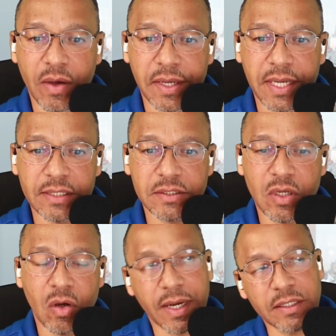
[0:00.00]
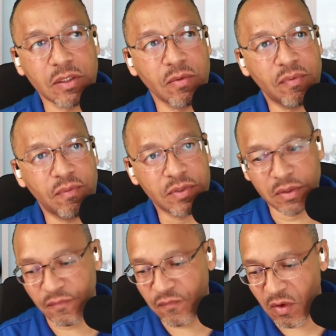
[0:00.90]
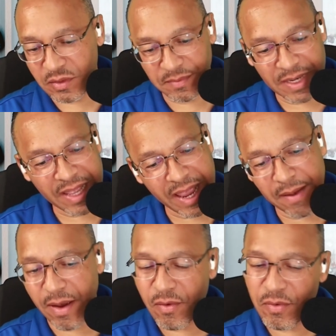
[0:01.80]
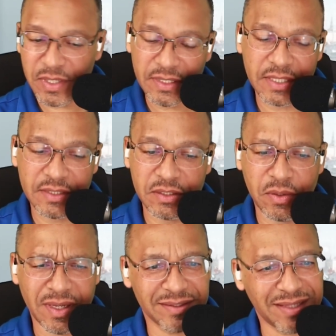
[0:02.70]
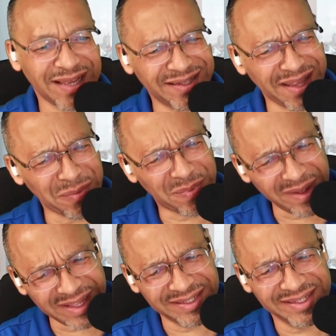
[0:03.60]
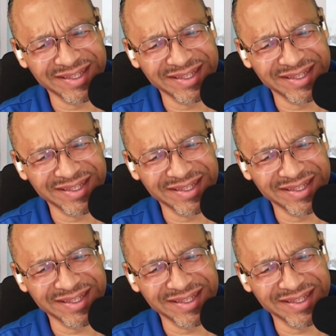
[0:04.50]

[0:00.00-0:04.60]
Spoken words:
there's no so the folks that be like, "Yeah, I only did 2 years." I was like, "What?